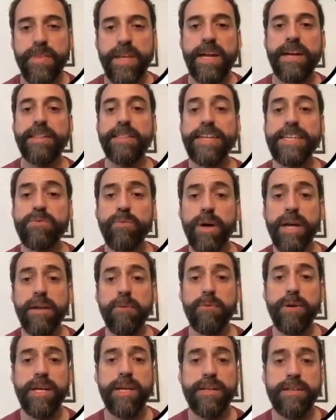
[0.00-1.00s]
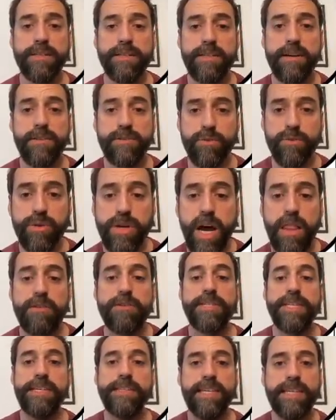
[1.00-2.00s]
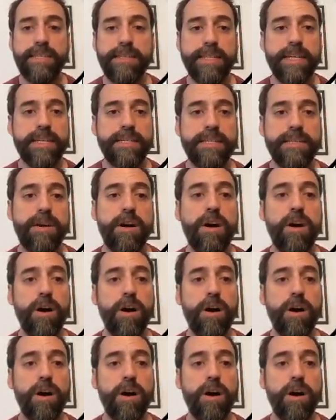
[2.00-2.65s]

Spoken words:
And in this way, we start to gather statistics